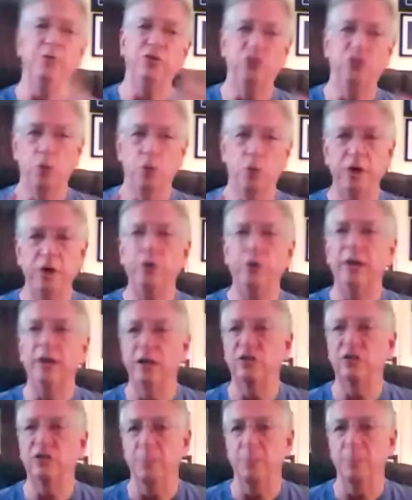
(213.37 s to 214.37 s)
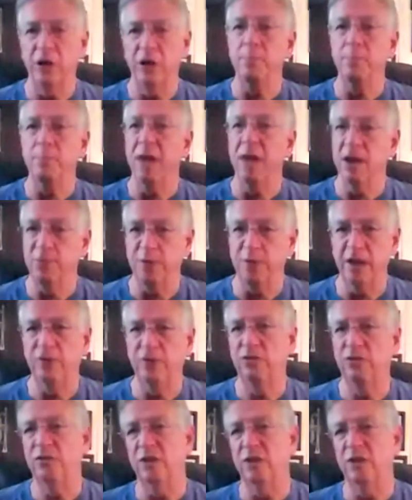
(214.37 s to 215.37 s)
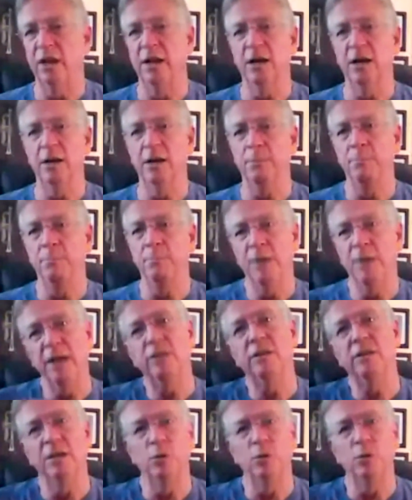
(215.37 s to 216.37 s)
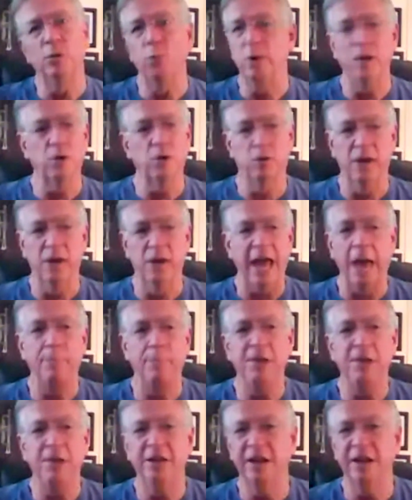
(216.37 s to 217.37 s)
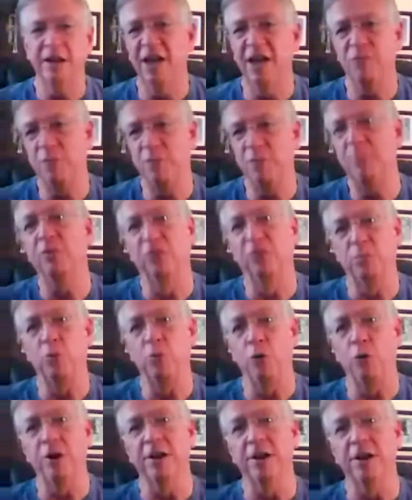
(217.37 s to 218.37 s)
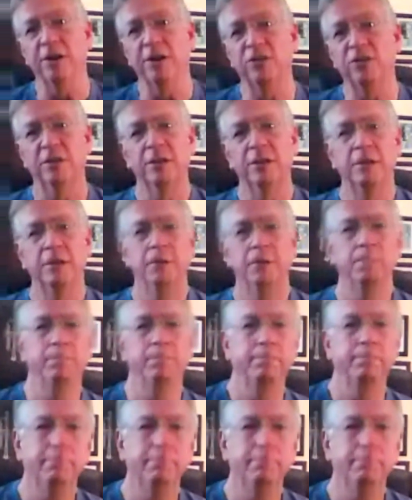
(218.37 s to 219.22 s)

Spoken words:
And if you join, you get some other benefits. But we are happy to have people supporting us.